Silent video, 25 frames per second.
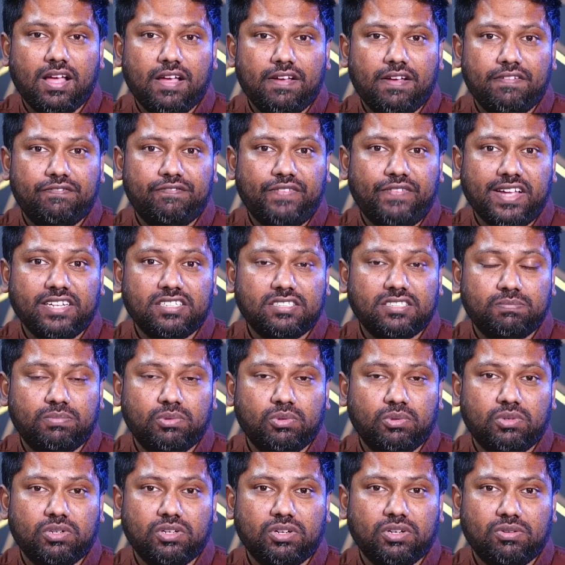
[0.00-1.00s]

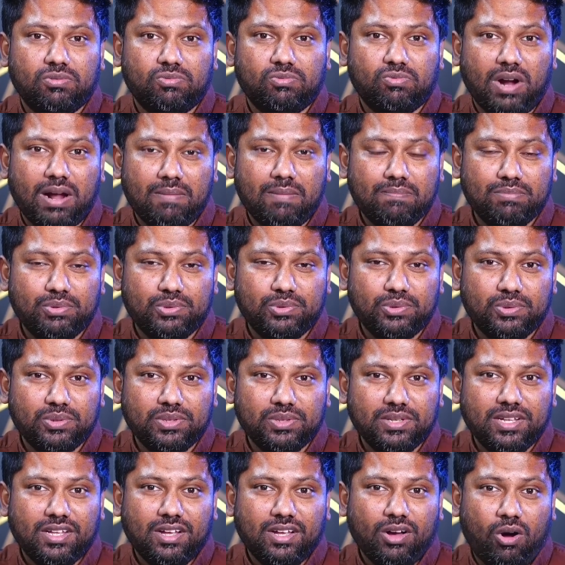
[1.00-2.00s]
Facebook,
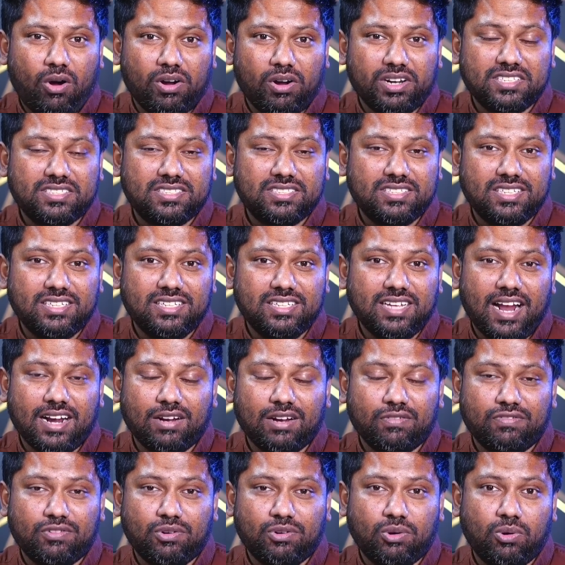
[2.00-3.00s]
Rumble, Odyssey, and
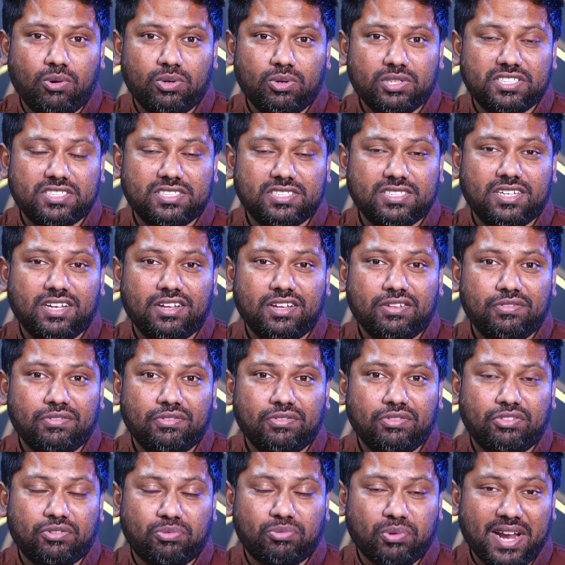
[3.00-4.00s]
of course,
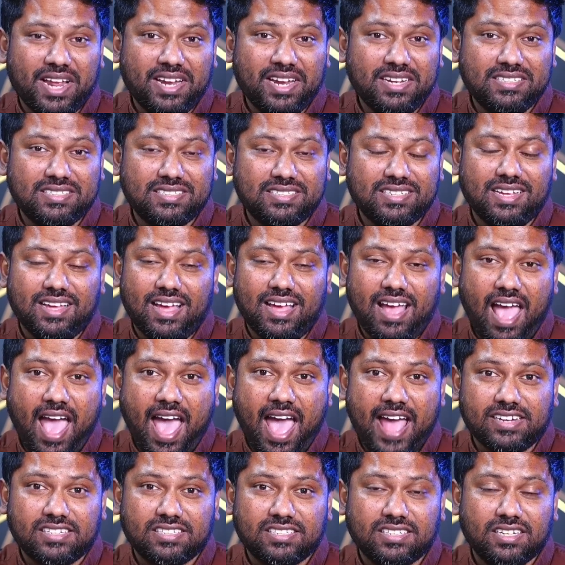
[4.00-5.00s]
Threads
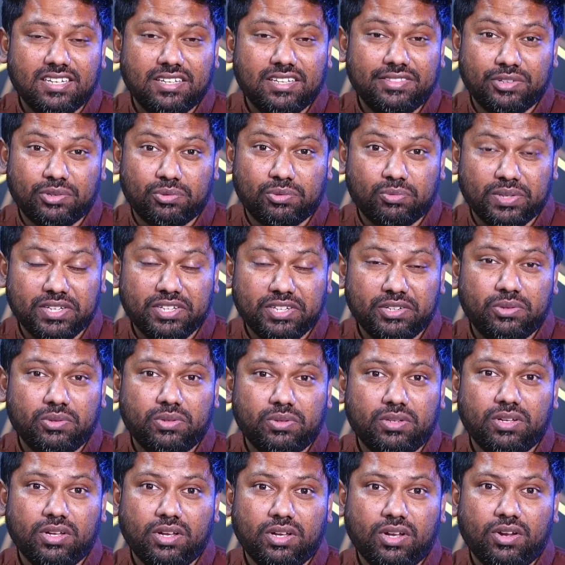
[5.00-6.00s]
at The
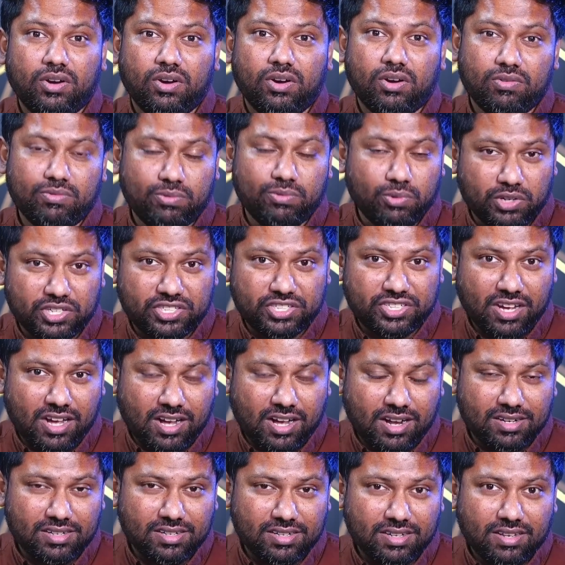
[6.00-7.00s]
Real
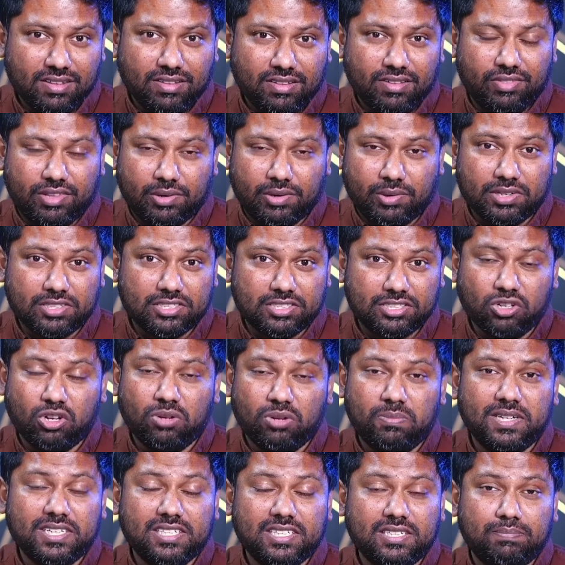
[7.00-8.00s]
Rukshan. There are so
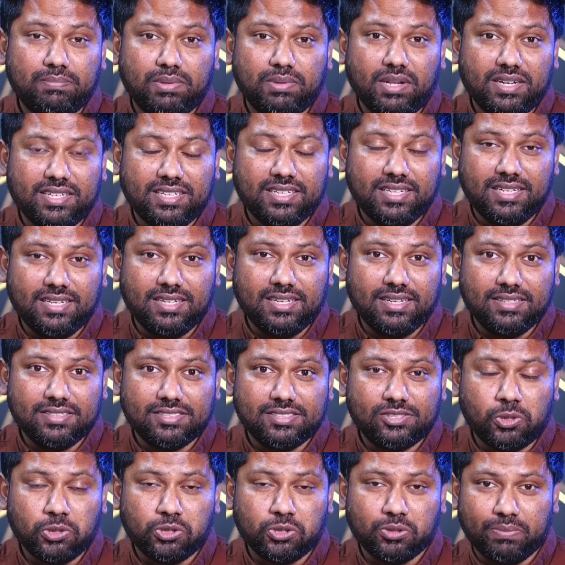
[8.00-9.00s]
many bloody
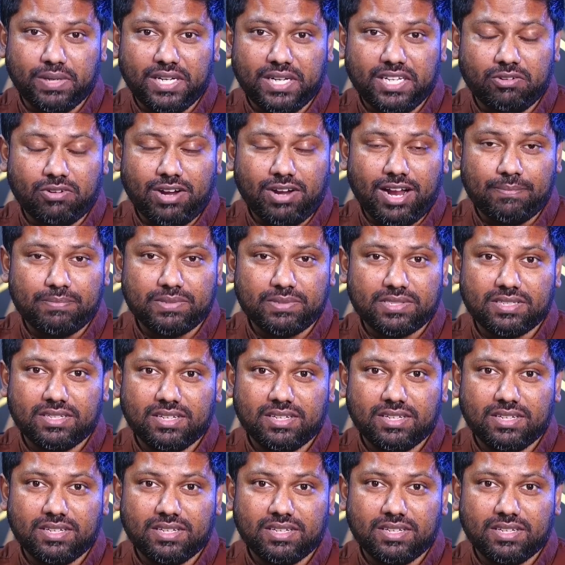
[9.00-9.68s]
social media apps.